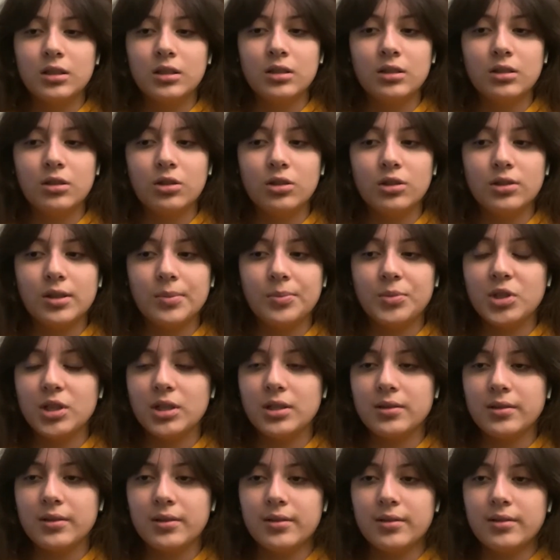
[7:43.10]
new
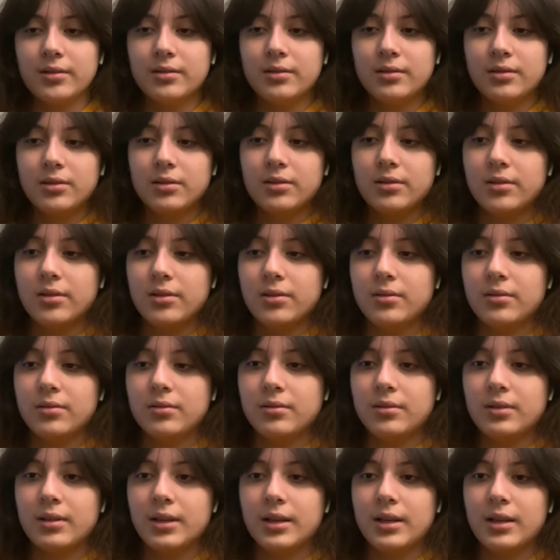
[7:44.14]
subjects on, so
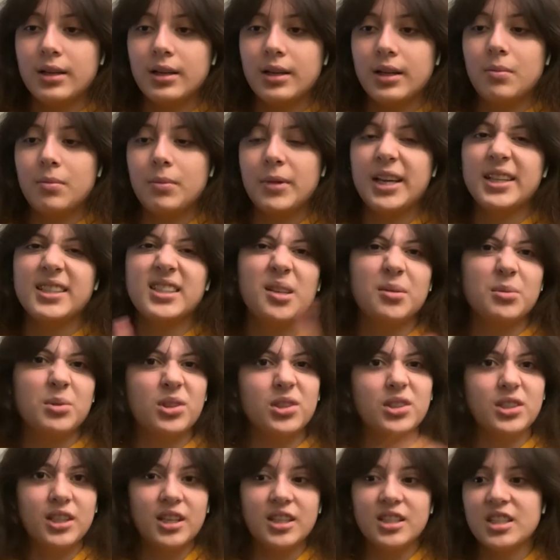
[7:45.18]
my exams are
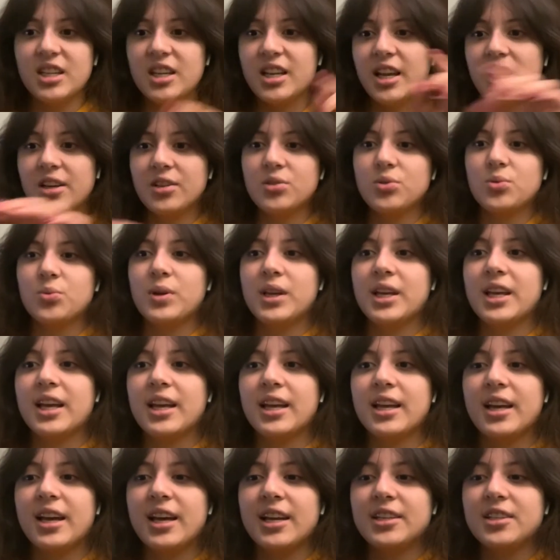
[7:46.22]
Sunday next week. I
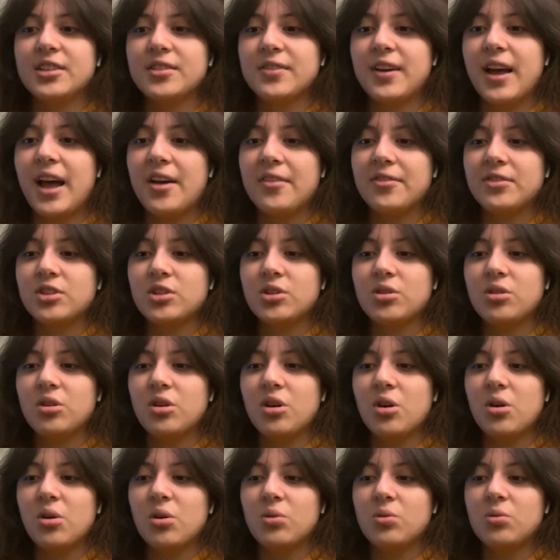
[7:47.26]
kind of have
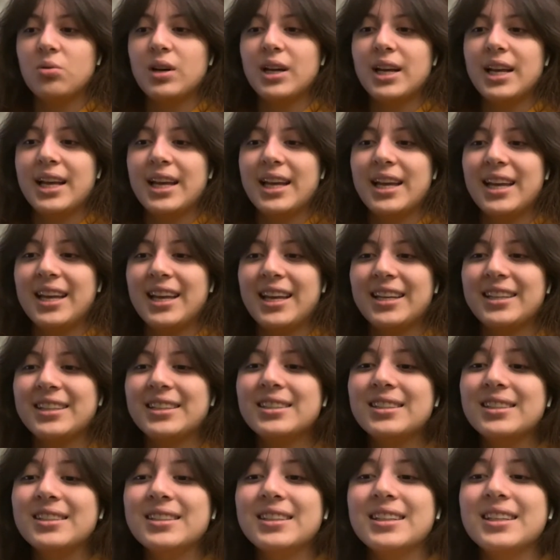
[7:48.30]
to go
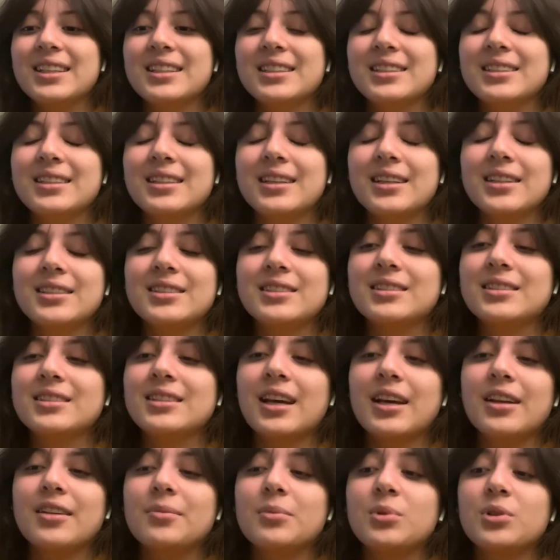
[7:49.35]
into this, and I just
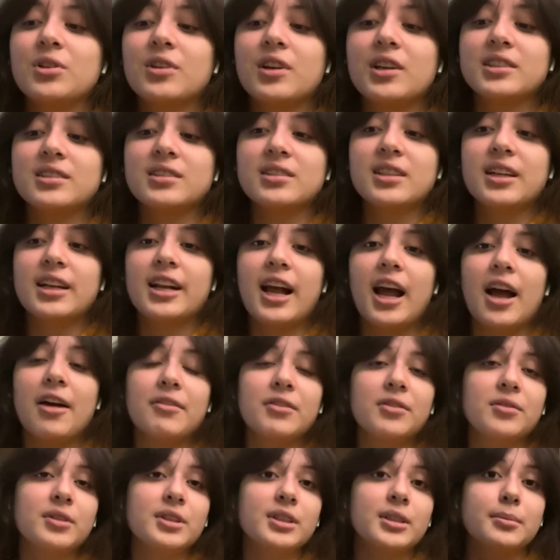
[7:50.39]
kind of procrastinated. I
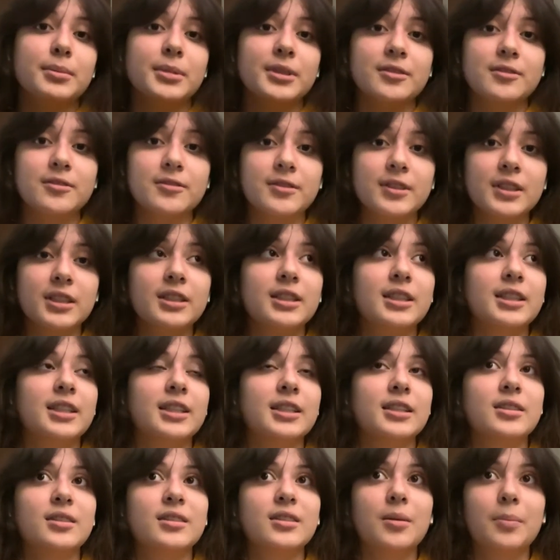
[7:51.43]
haven't really been
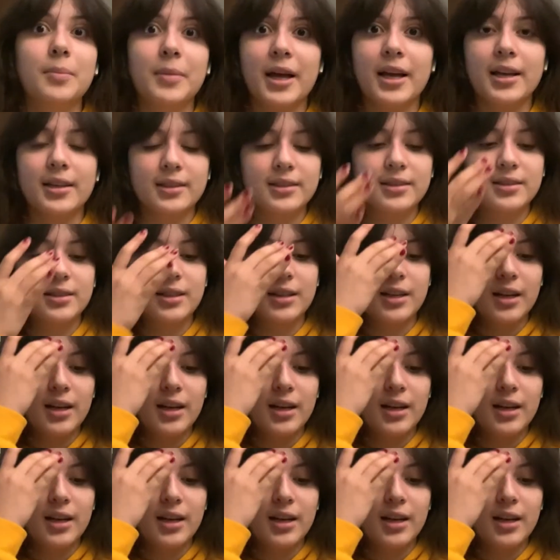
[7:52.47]
feeling the best.